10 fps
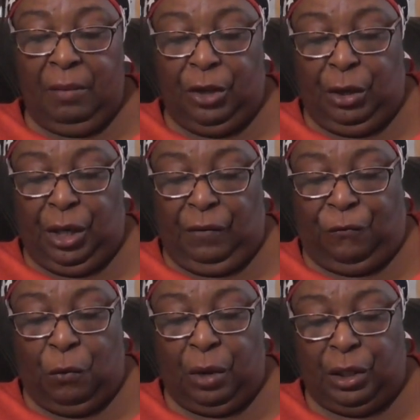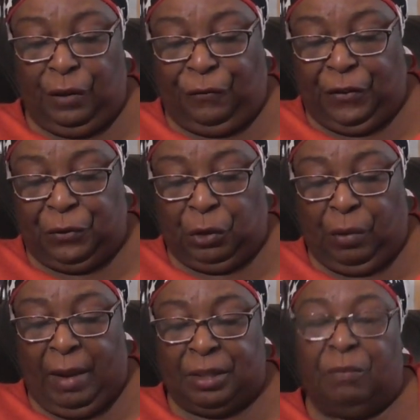You need 450
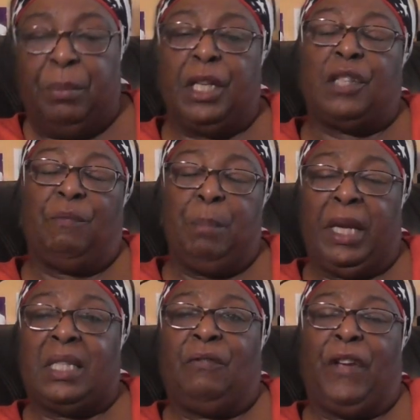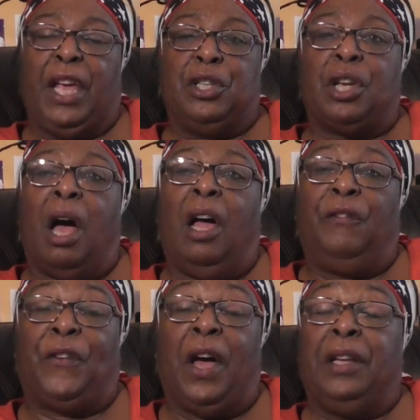grams of mixed, mixed veg. I
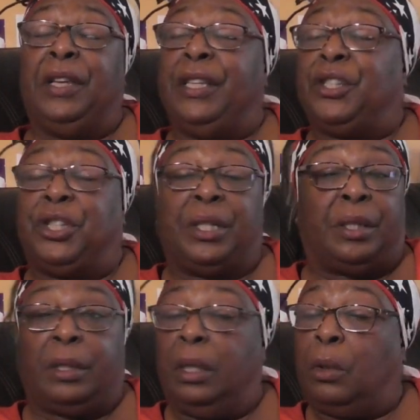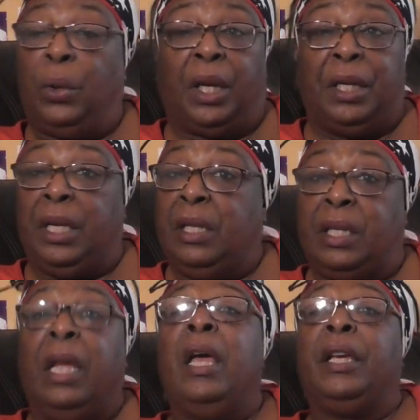find it's just quick and
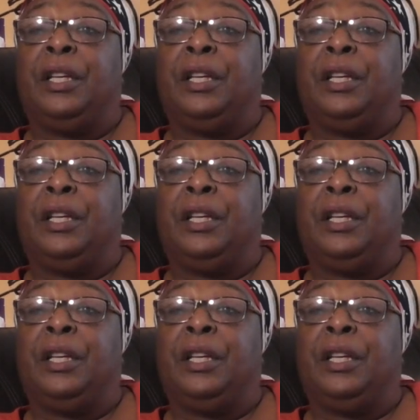easy.